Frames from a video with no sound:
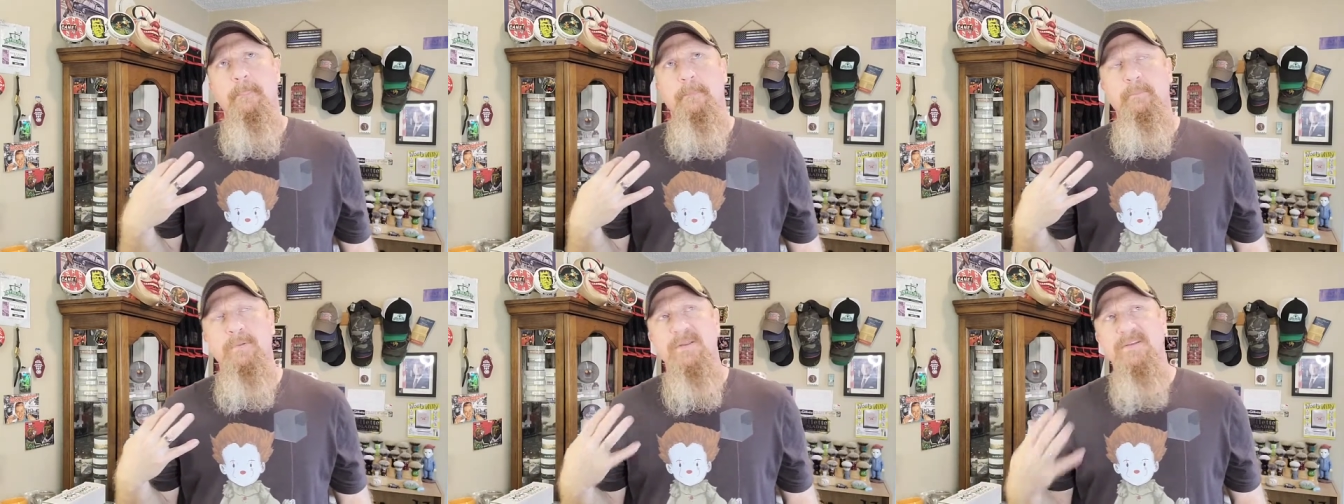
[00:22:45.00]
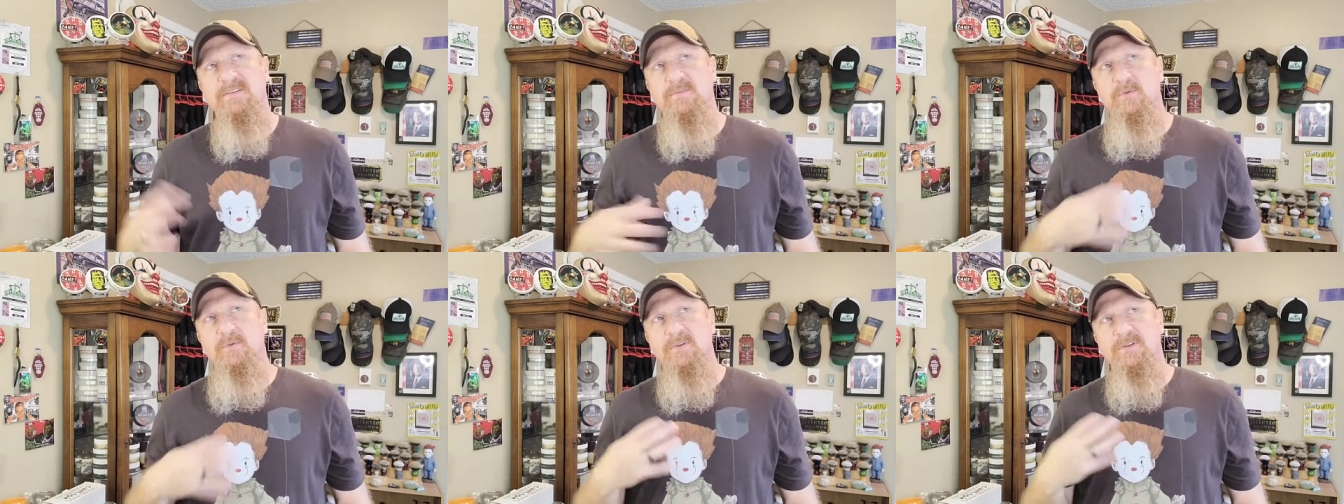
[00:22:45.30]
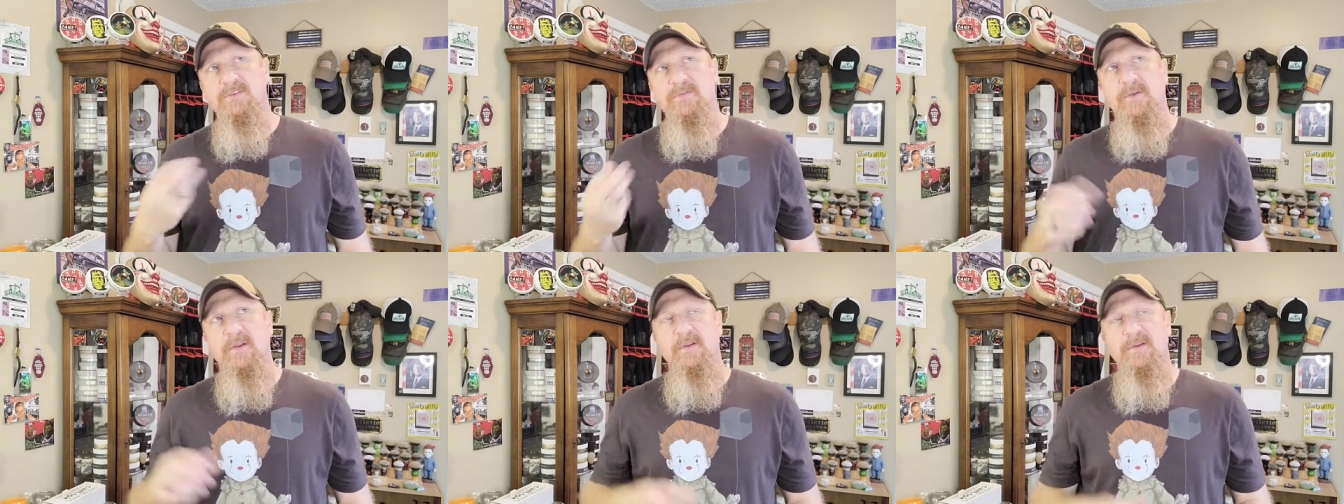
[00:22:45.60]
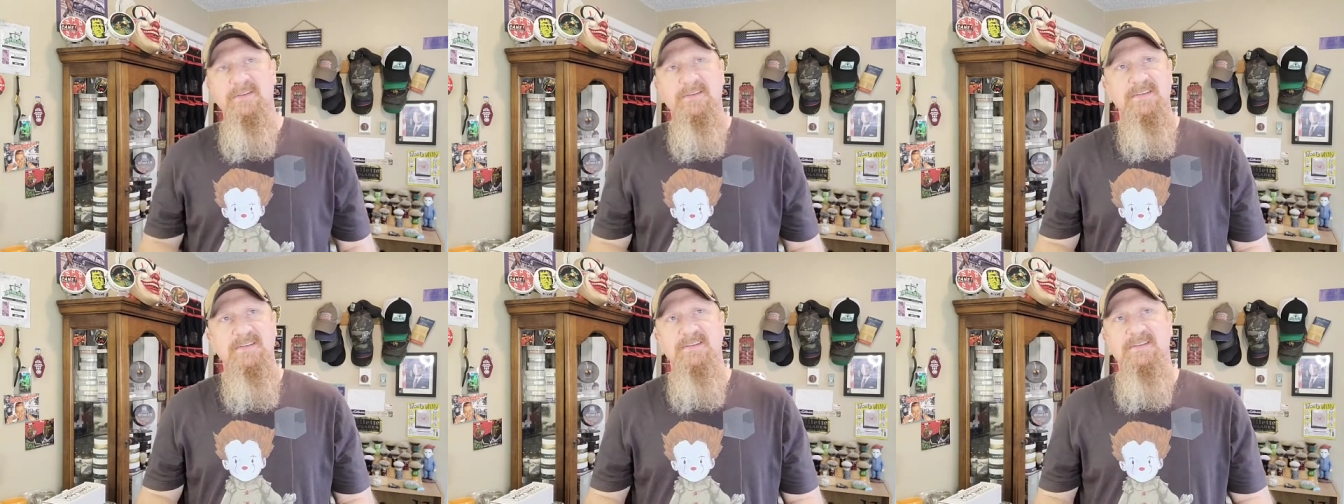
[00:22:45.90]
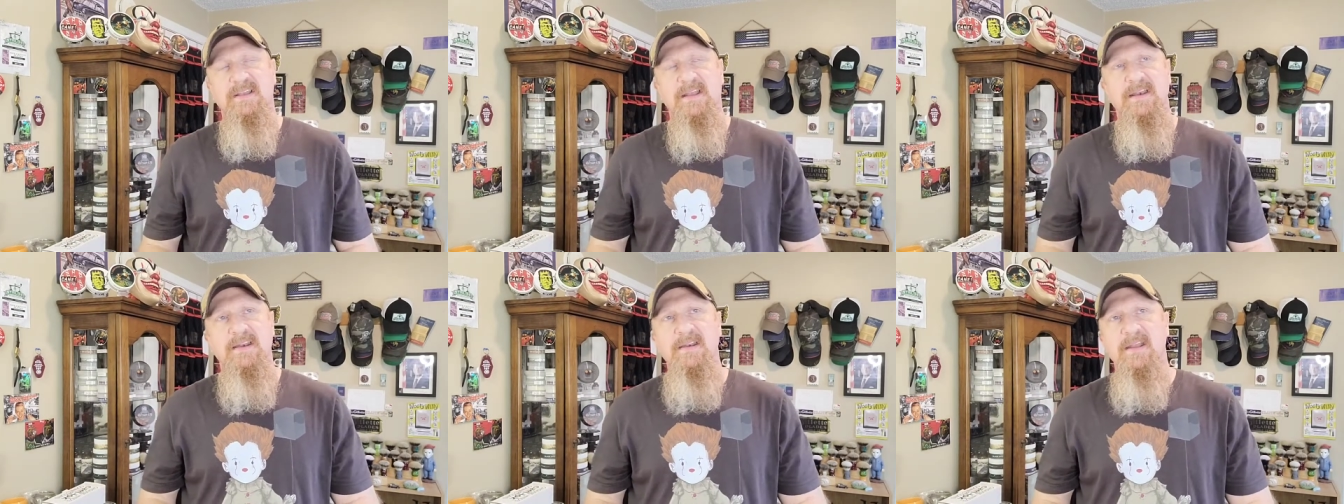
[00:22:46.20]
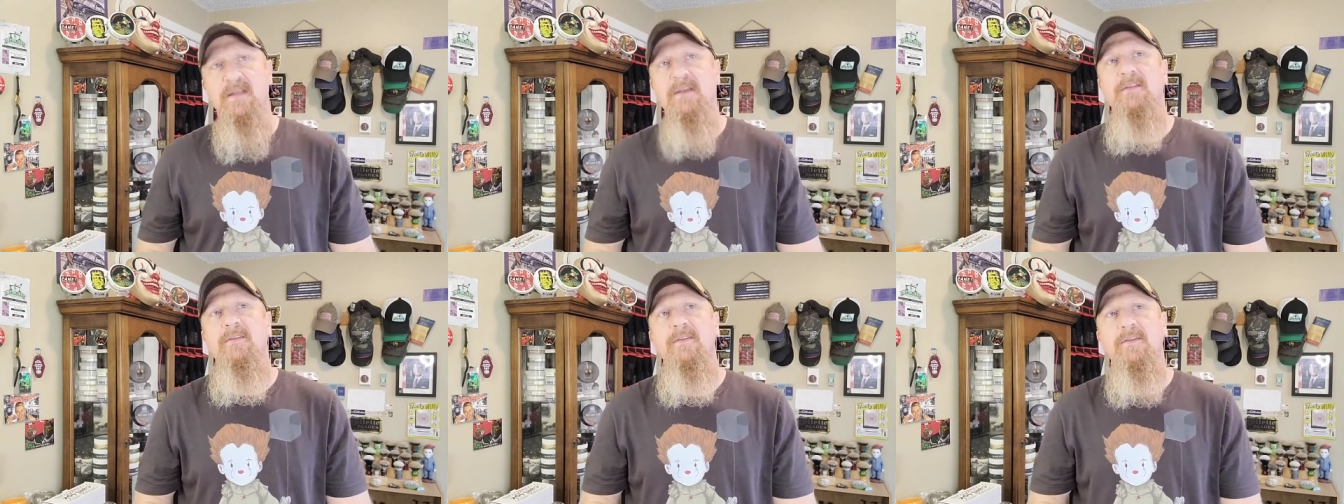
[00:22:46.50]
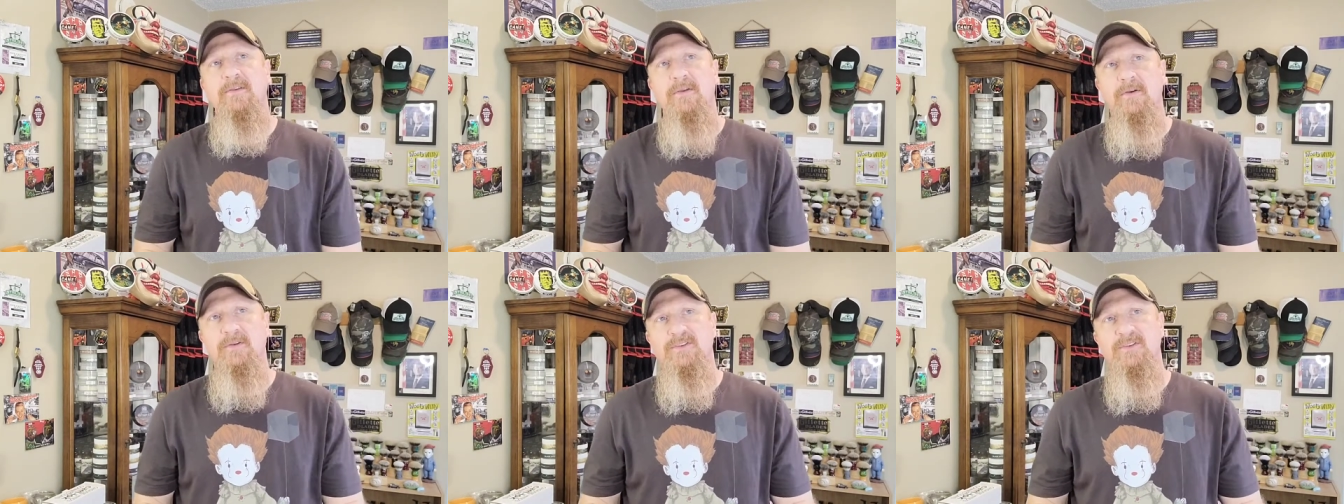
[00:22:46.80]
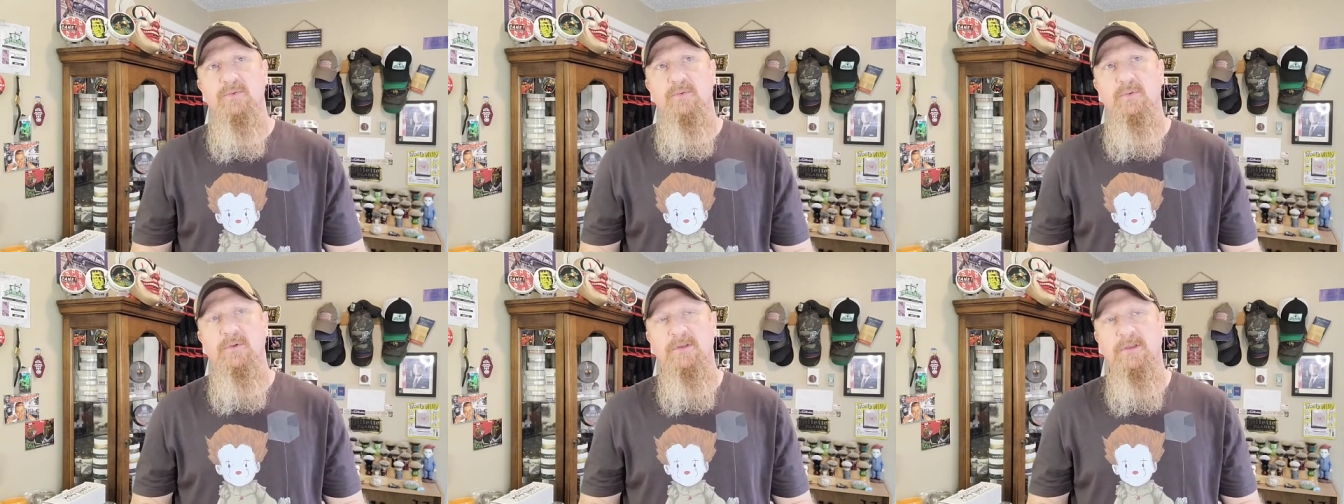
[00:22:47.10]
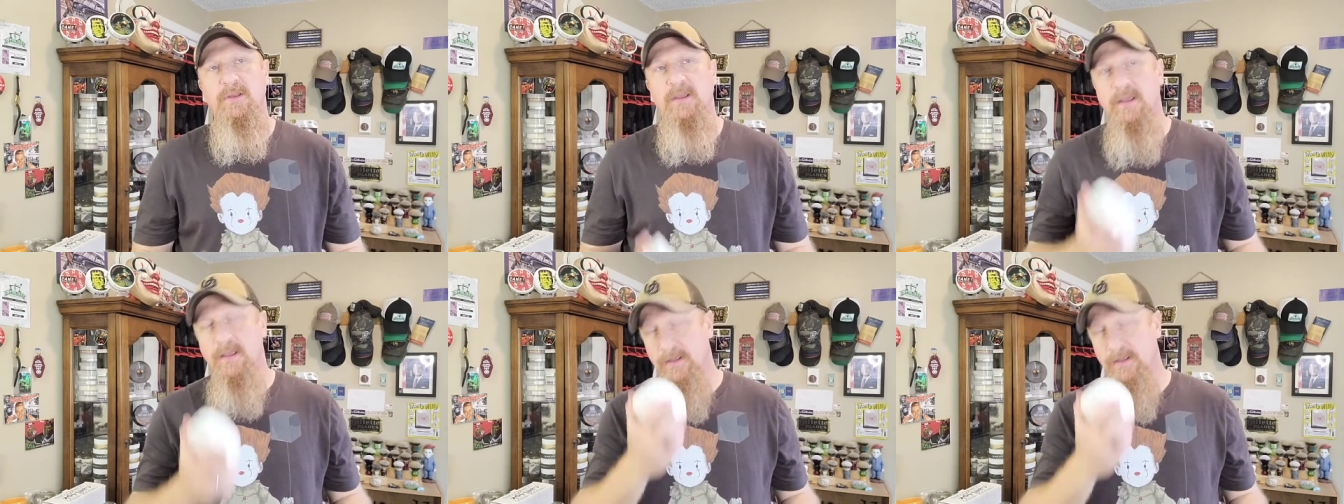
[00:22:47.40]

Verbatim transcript: But this is one of those fragrances that none of the notes really